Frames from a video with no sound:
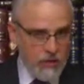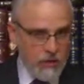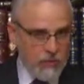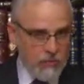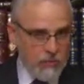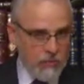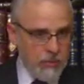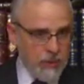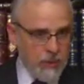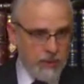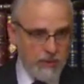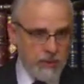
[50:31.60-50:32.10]

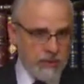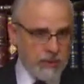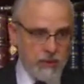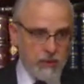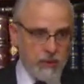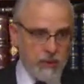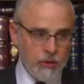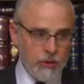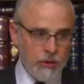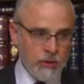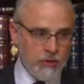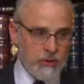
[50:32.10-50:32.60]
but
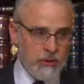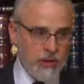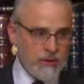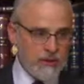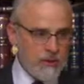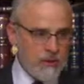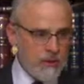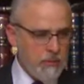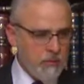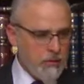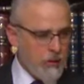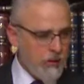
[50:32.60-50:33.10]
it was not
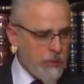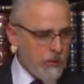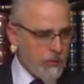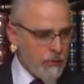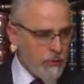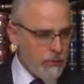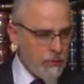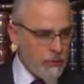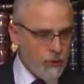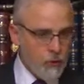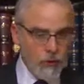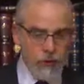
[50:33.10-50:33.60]
something that
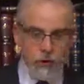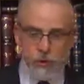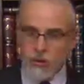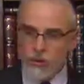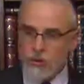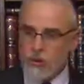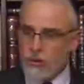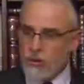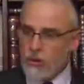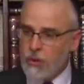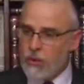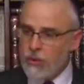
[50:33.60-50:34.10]
Rav
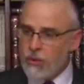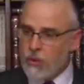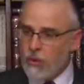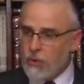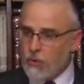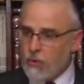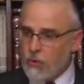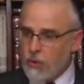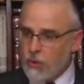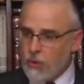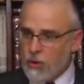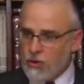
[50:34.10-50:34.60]
Kook
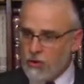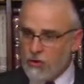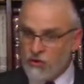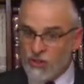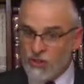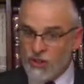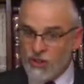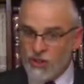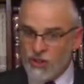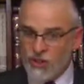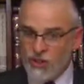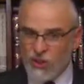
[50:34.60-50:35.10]

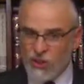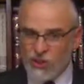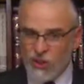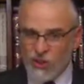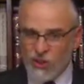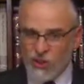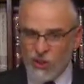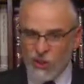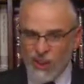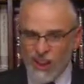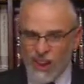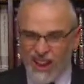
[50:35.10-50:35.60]
was
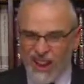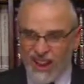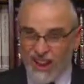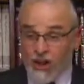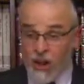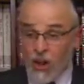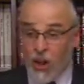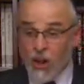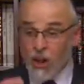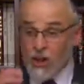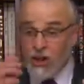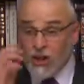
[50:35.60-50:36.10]
at
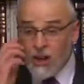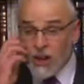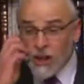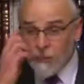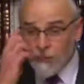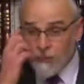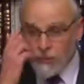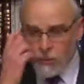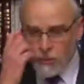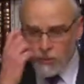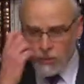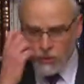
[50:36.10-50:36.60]
all
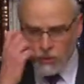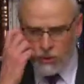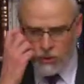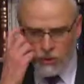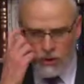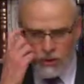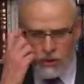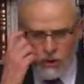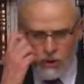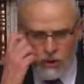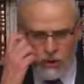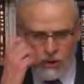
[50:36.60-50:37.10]

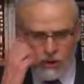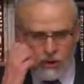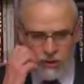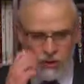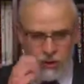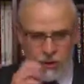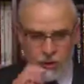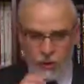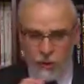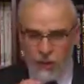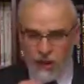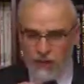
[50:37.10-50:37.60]
comfortable
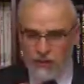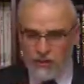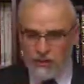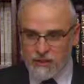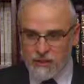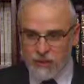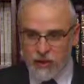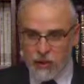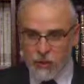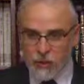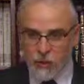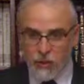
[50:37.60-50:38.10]
to
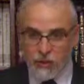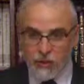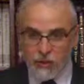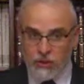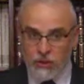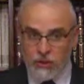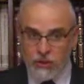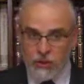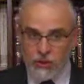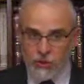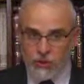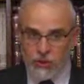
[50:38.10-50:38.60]
reconcile with,
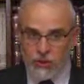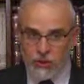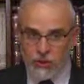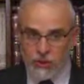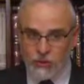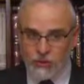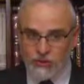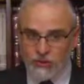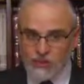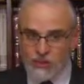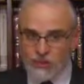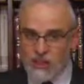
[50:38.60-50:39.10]
to do it. You
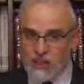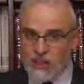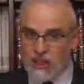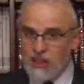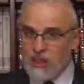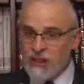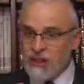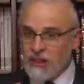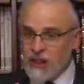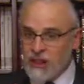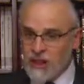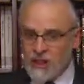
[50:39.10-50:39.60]
see it
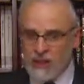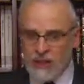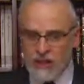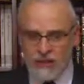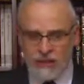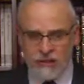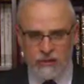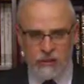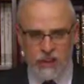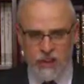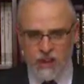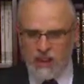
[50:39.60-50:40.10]
in the
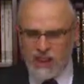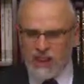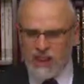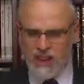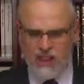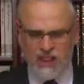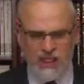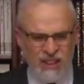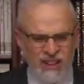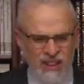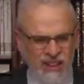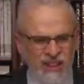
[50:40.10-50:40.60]
unease.
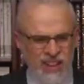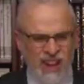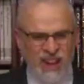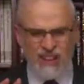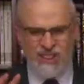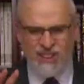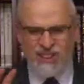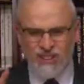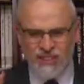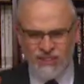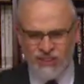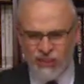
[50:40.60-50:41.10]
Again,
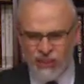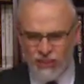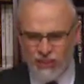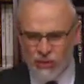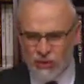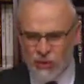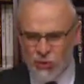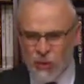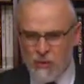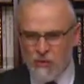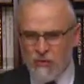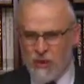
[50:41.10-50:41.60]
not just
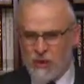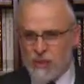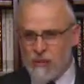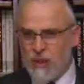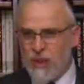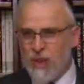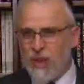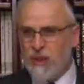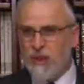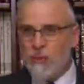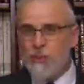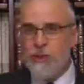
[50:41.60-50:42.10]
driven
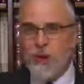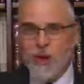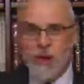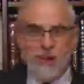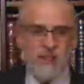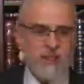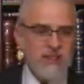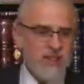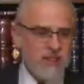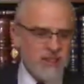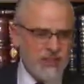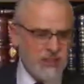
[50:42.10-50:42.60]
by the
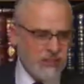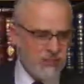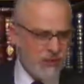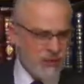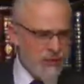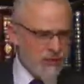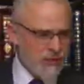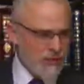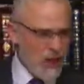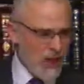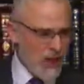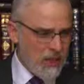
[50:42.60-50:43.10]
politics of
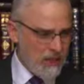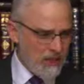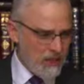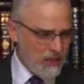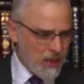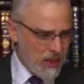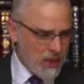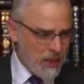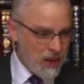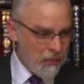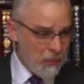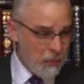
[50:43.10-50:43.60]
his
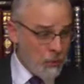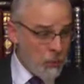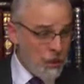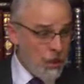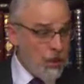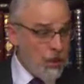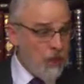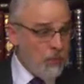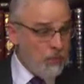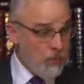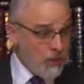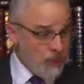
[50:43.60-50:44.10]
father-in-law,
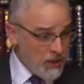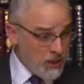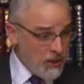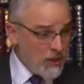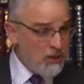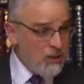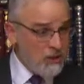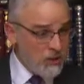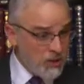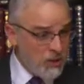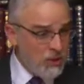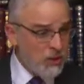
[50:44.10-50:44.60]
but an
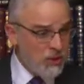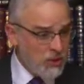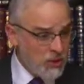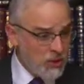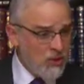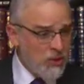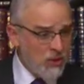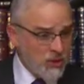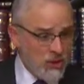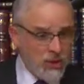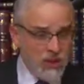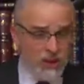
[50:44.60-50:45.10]

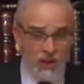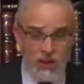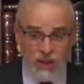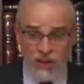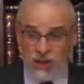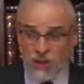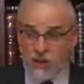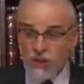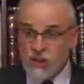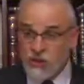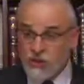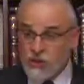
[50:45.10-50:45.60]
internal
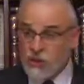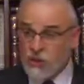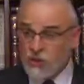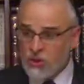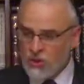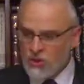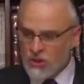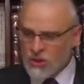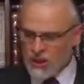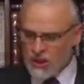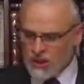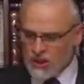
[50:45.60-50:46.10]

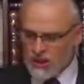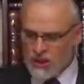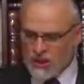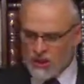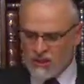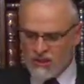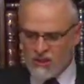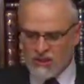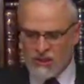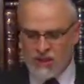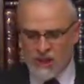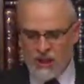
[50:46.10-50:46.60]

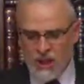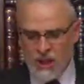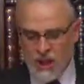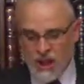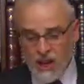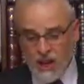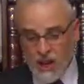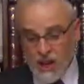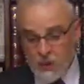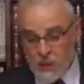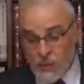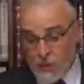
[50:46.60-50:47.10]
unease,
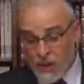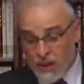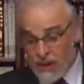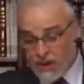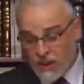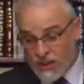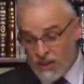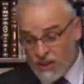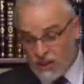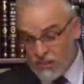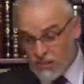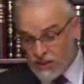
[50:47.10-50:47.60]
and one
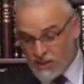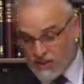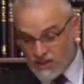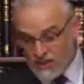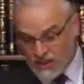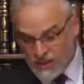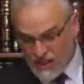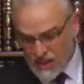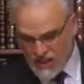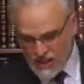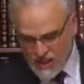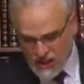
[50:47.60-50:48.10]
that could be
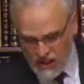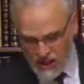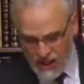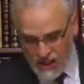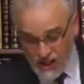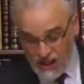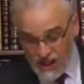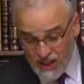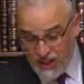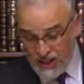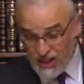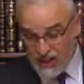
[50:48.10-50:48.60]
seen
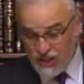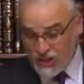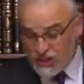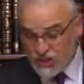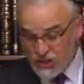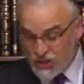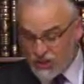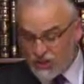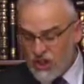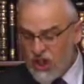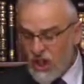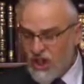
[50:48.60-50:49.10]
in a
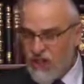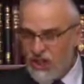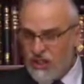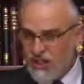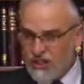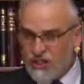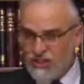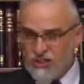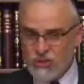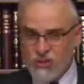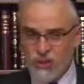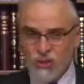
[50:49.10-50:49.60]

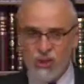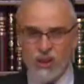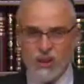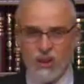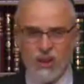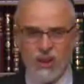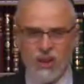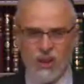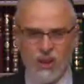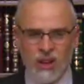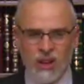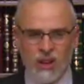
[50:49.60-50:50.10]
shocking
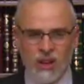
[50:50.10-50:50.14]
story,